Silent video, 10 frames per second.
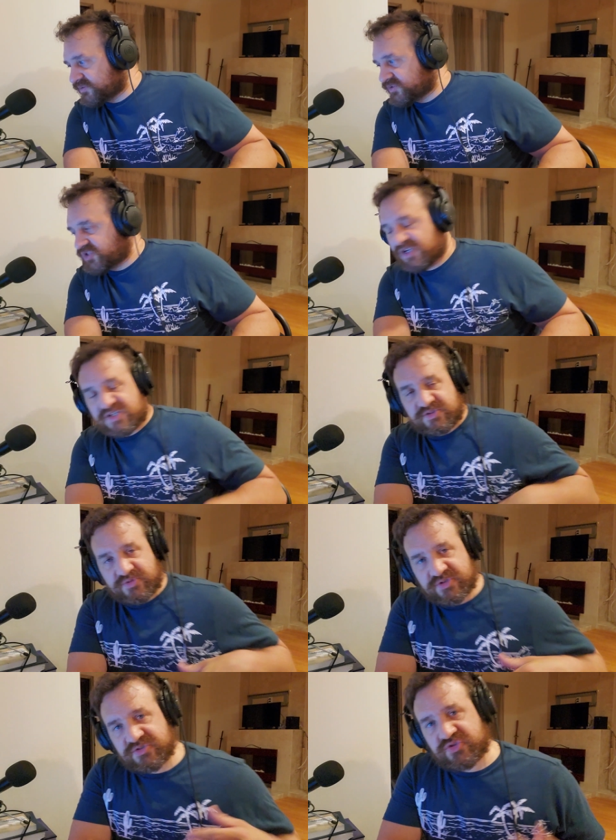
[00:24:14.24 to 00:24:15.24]

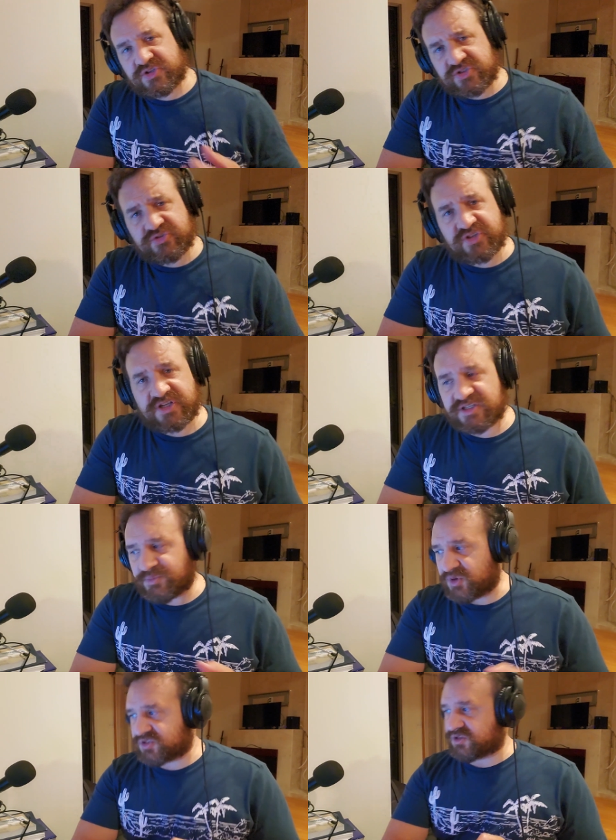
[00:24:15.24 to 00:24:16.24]
Traditional Chinese
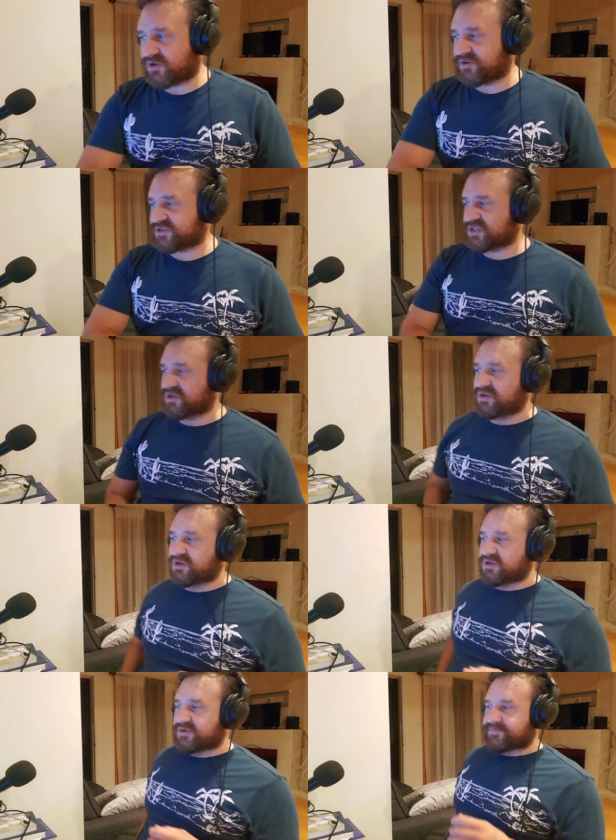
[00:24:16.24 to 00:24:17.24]
martial arts
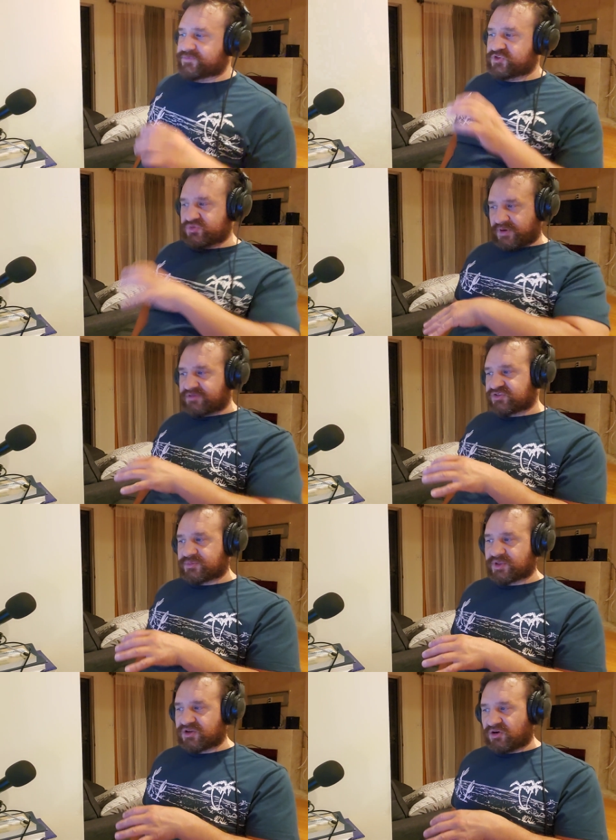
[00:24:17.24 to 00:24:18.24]
do have
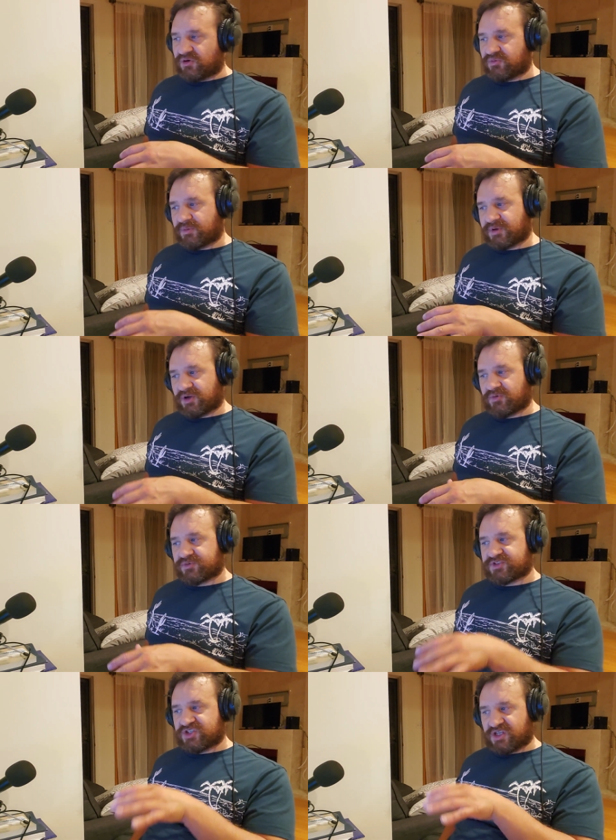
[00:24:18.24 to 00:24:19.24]
something called what we
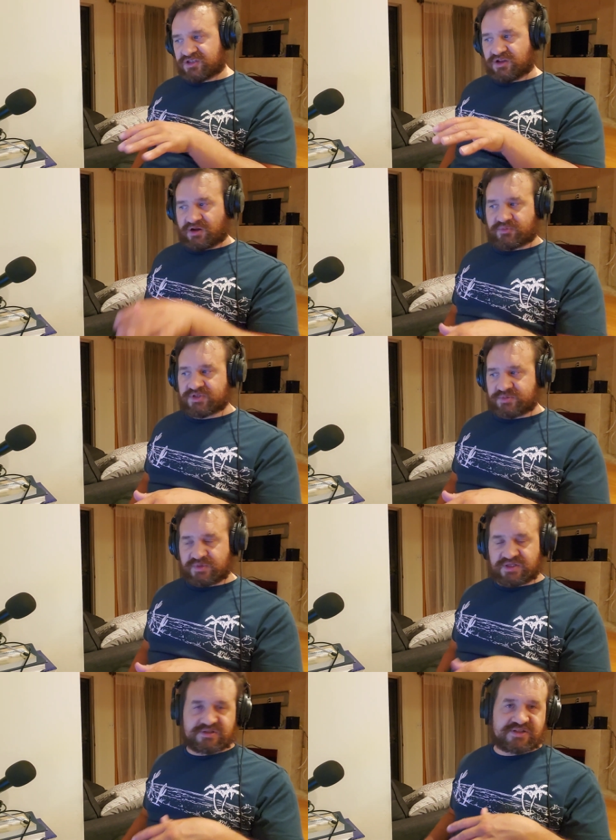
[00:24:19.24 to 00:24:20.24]
call Qin Na, which
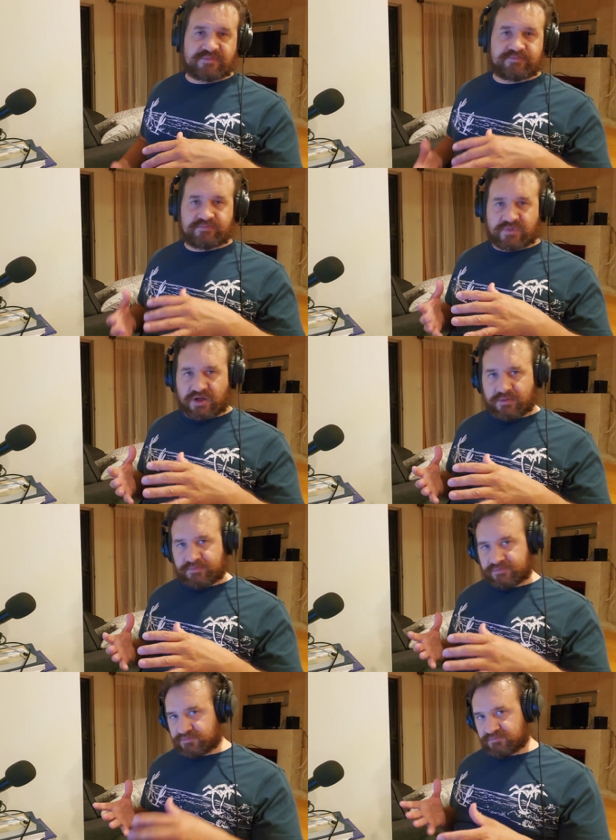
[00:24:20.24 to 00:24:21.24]
means
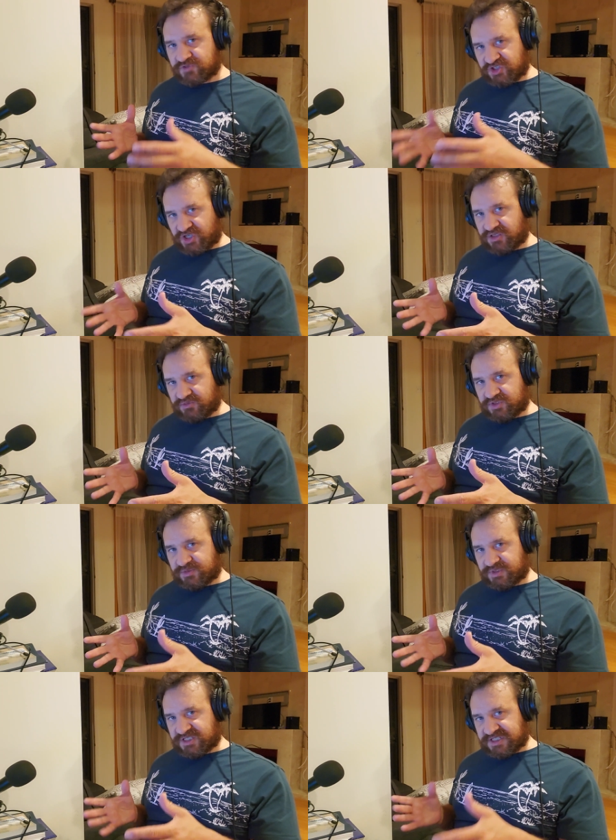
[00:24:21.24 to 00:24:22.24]
Qin, which
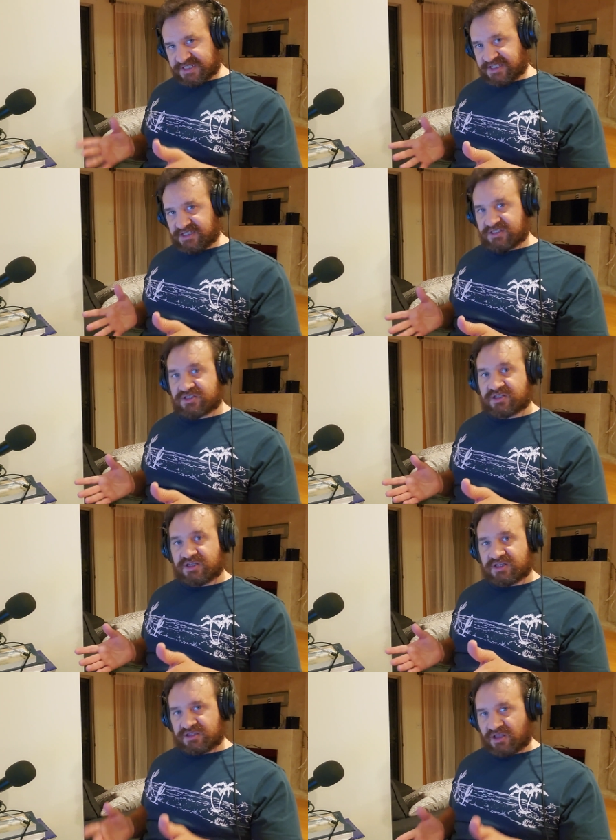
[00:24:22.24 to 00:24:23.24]
means seize,
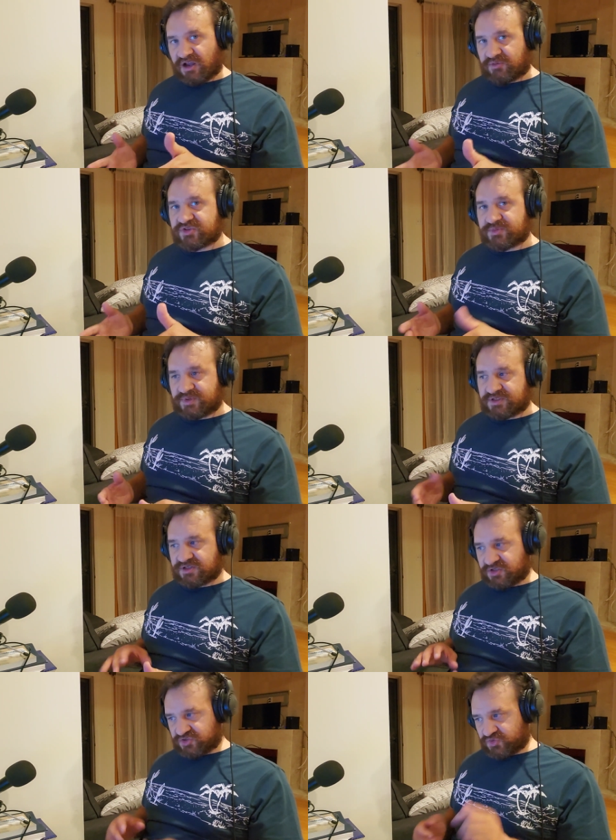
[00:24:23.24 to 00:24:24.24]
Na, which means
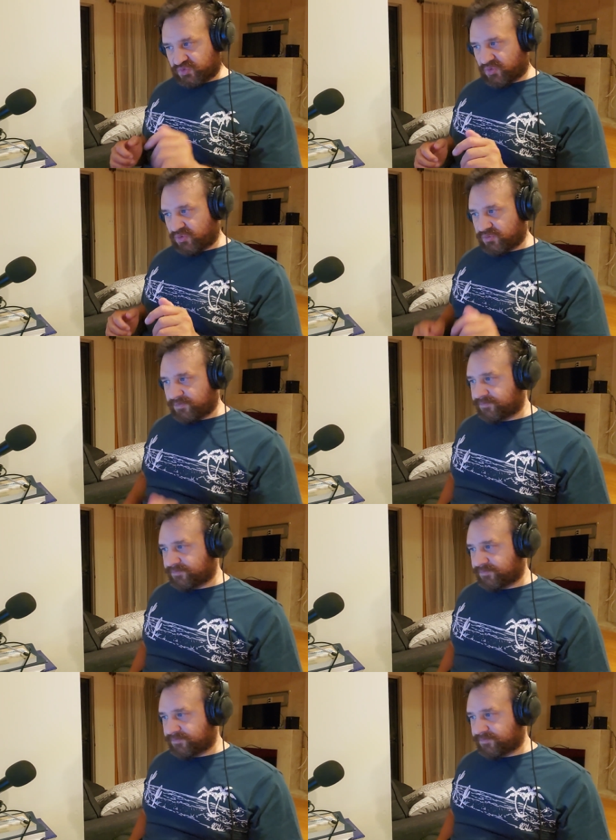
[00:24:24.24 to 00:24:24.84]
control,